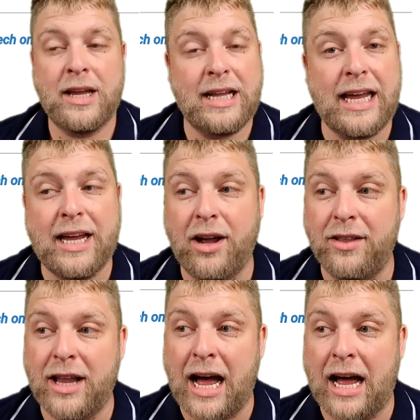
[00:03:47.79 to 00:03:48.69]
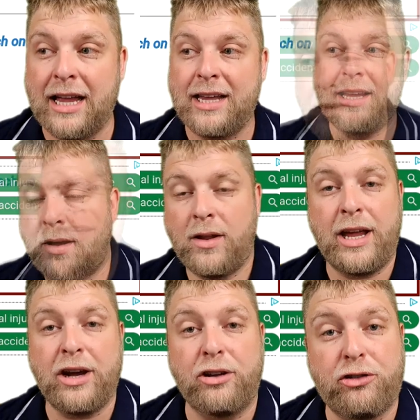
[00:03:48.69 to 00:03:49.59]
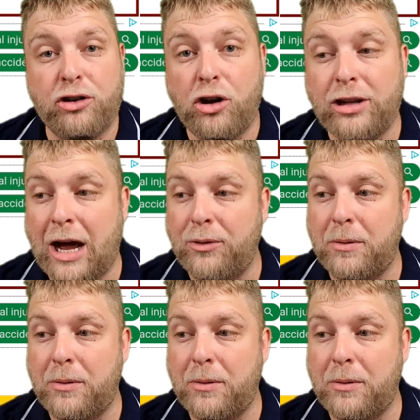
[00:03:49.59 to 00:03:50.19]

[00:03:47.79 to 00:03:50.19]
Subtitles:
Click on that. And then you're going to scroll down